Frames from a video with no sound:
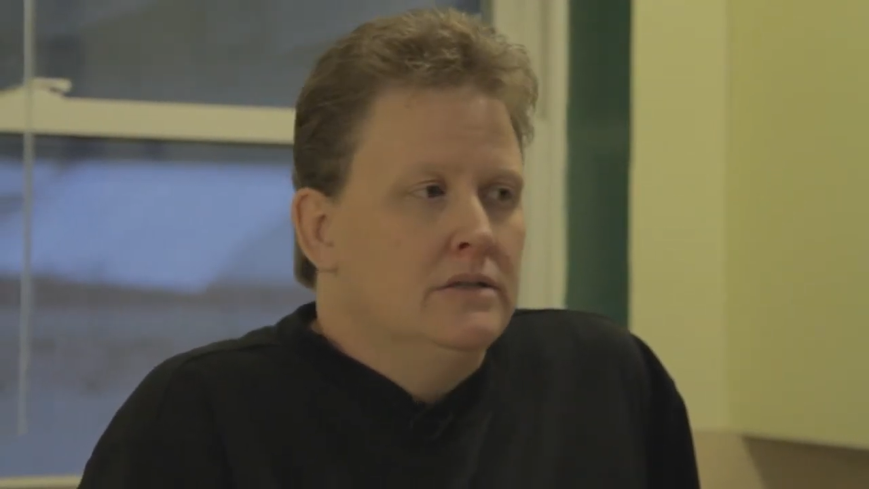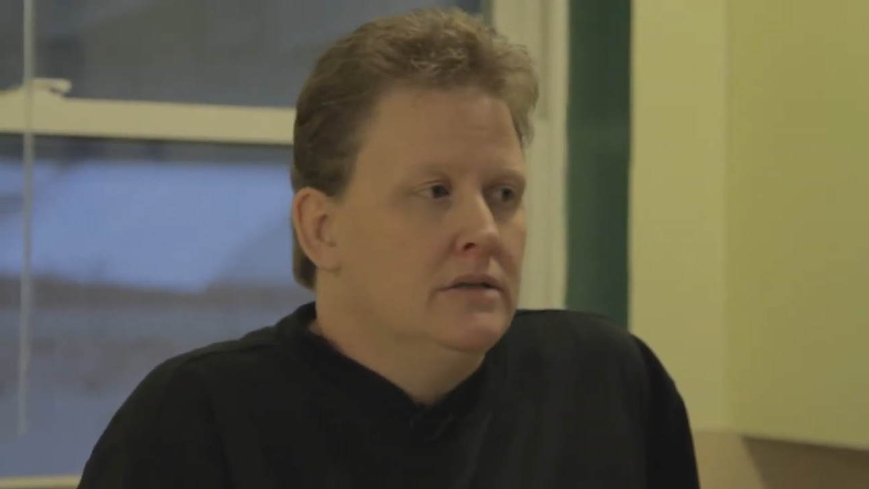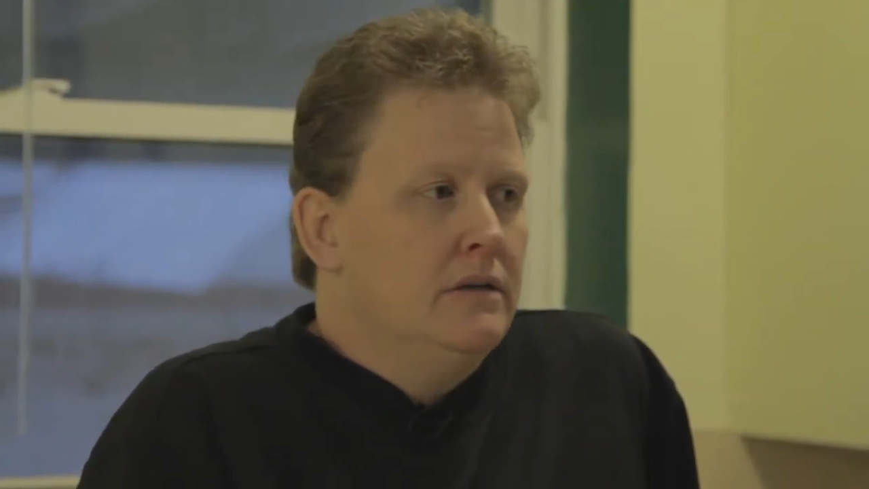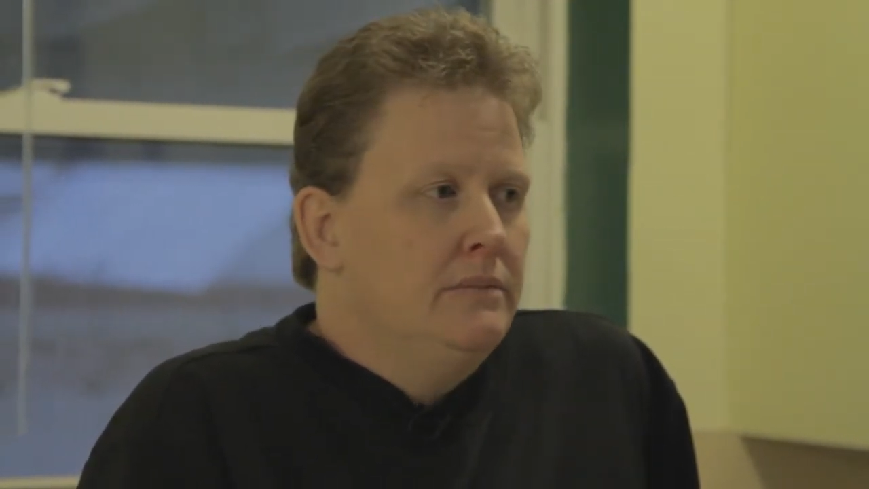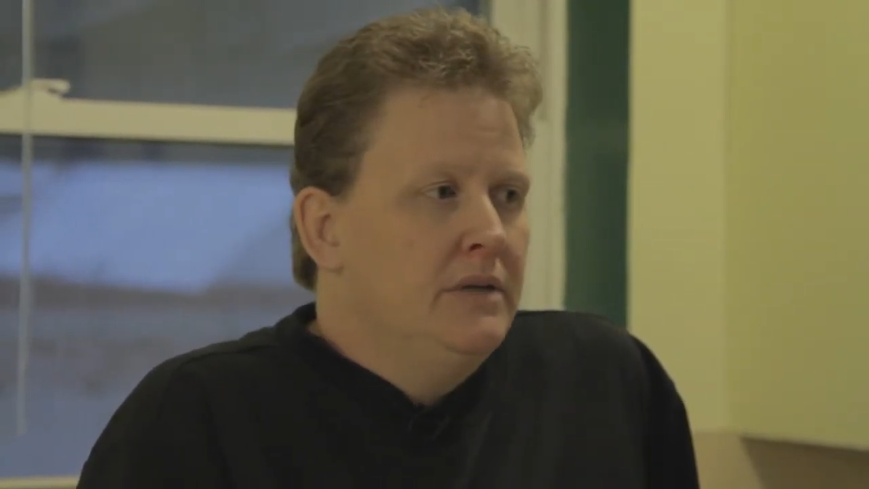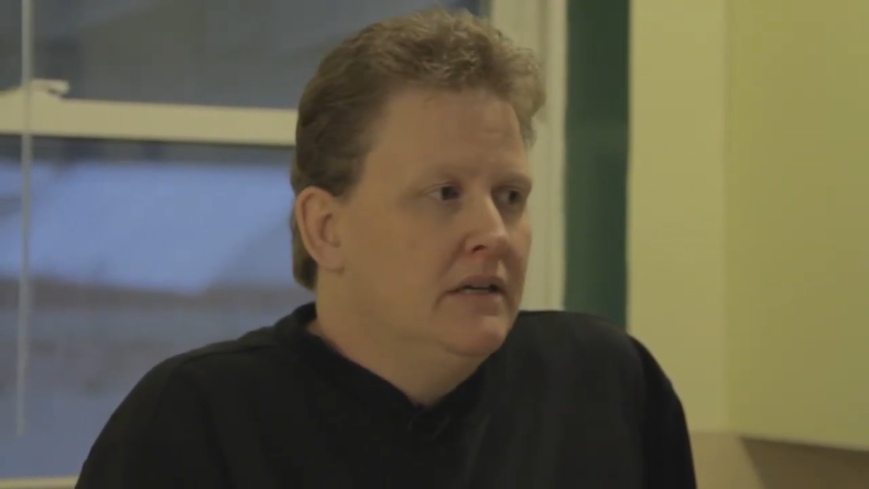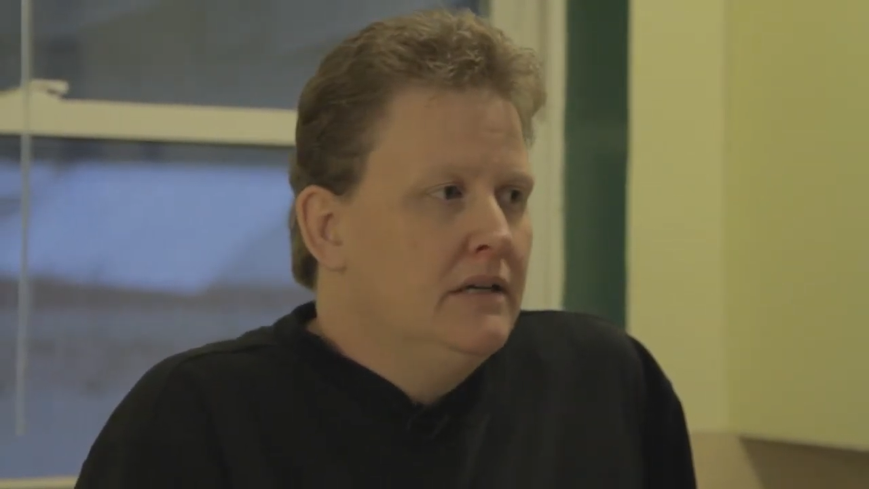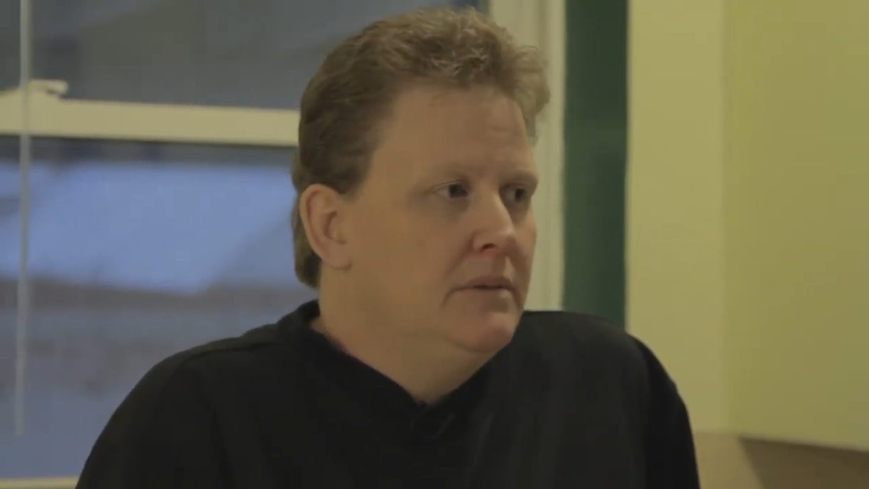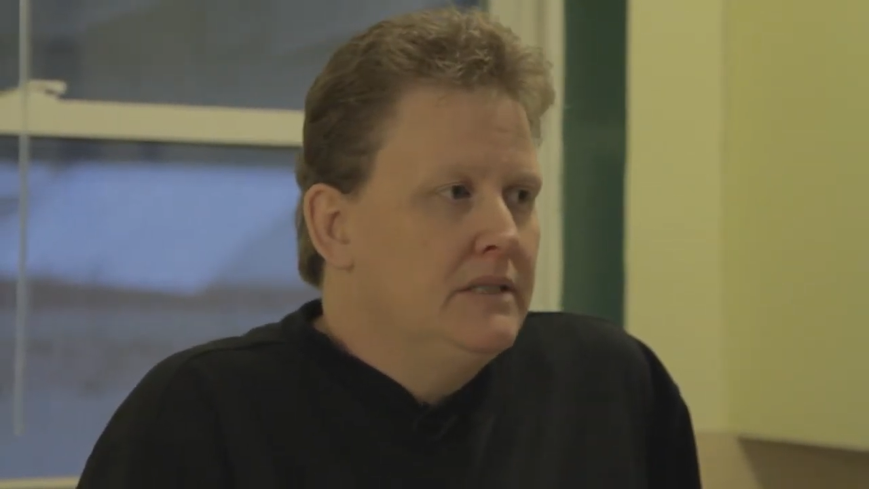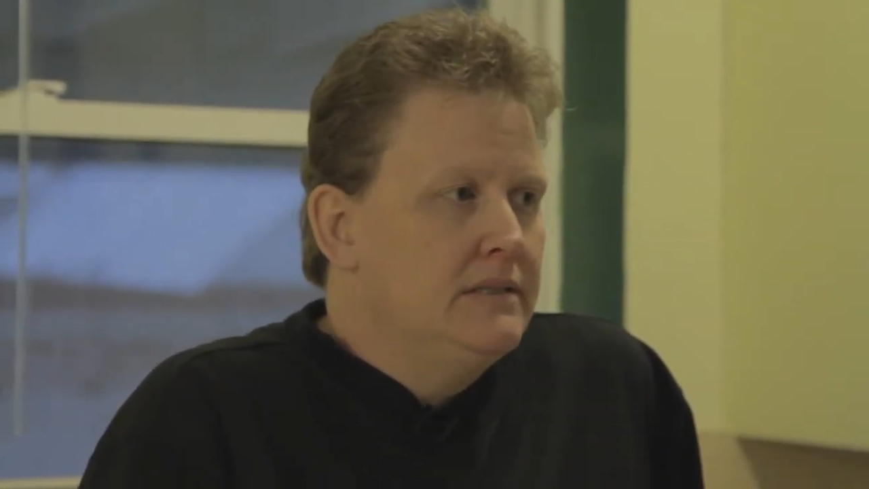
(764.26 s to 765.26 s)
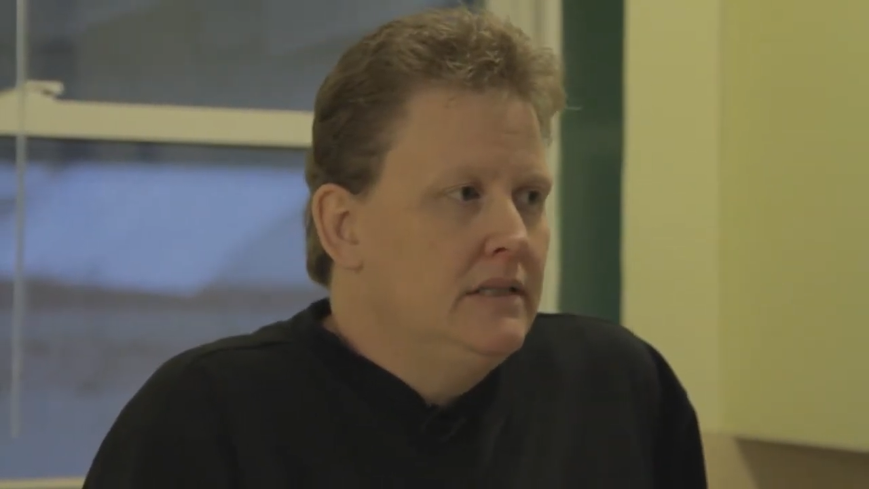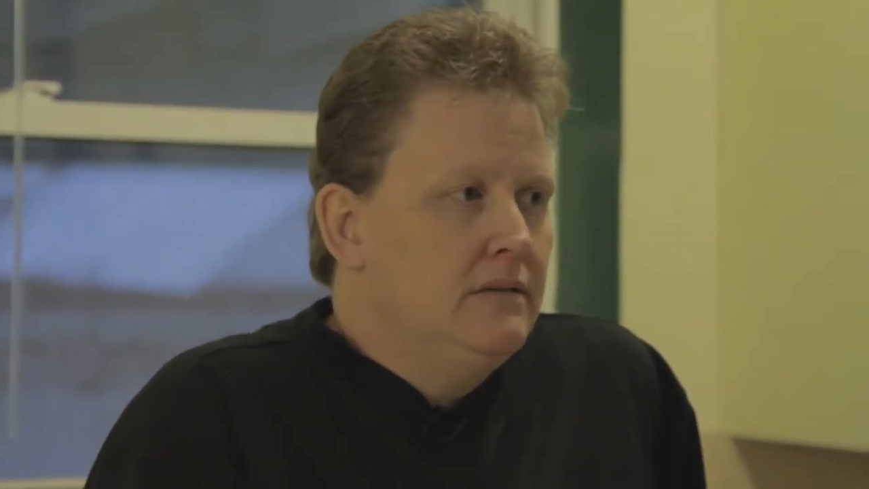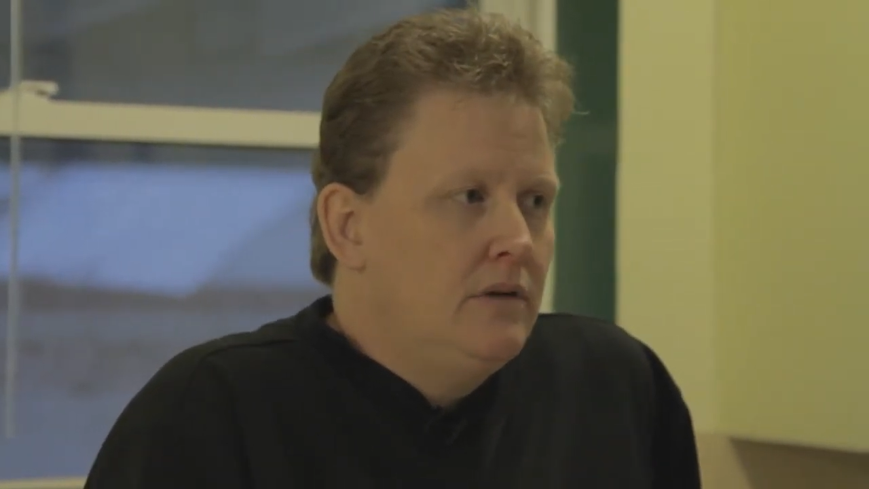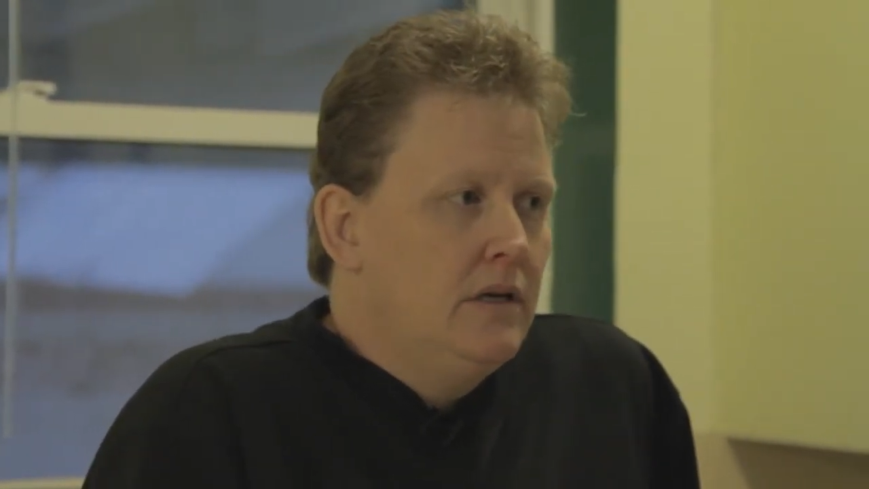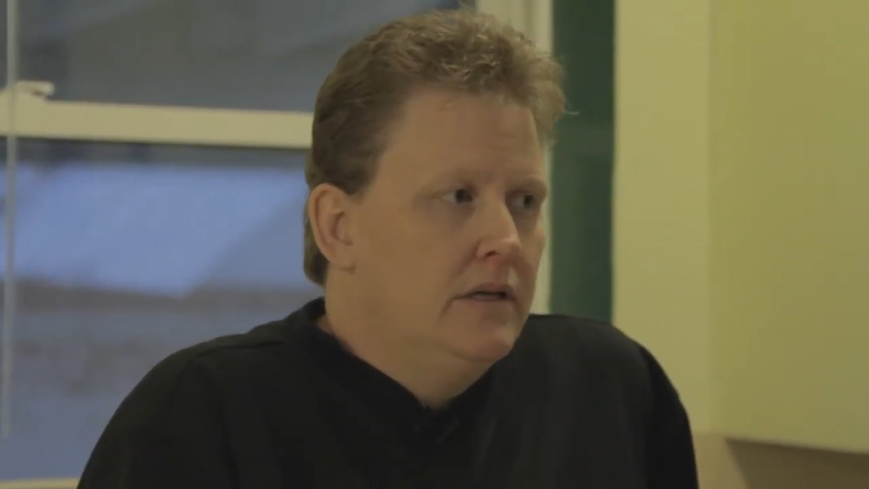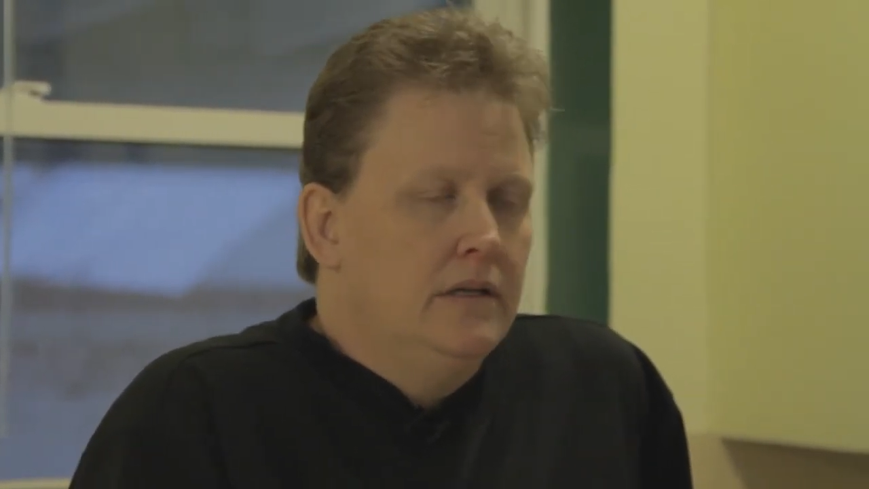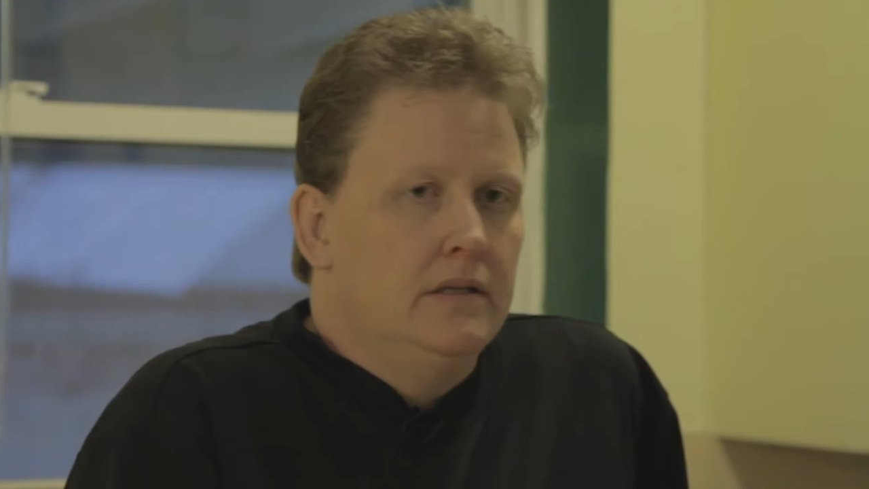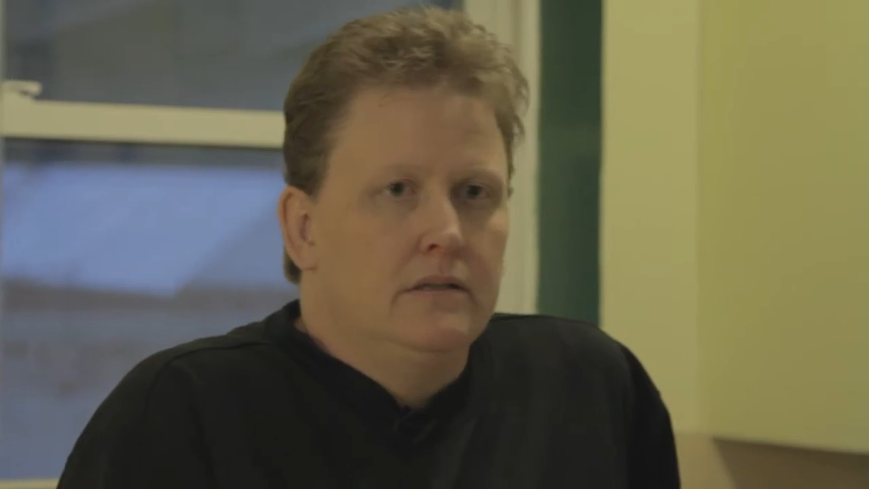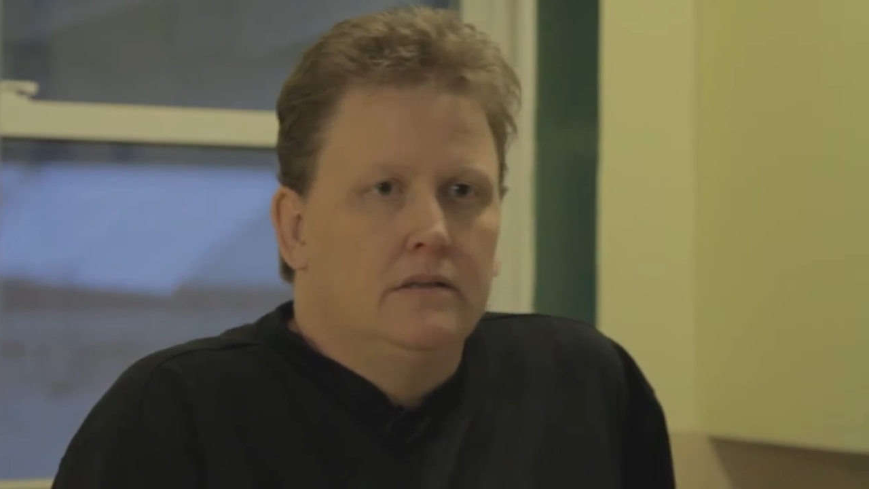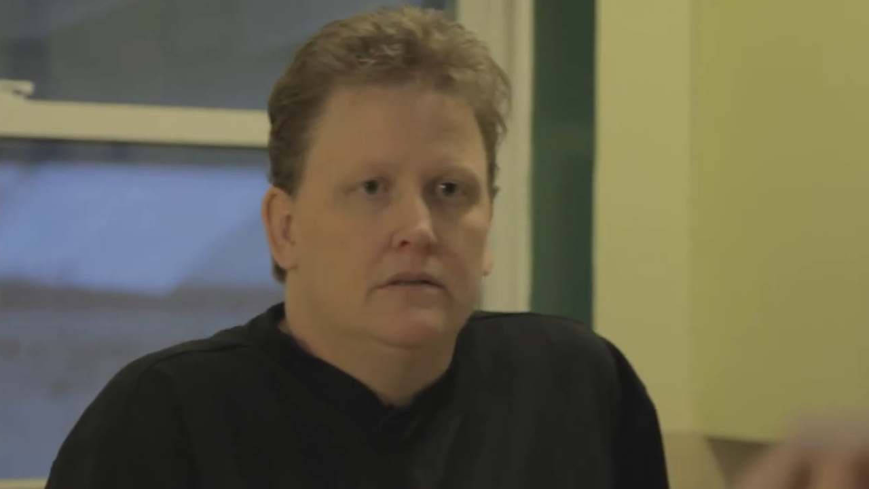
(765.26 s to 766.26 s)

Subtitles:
So I'm not going to be seen walking into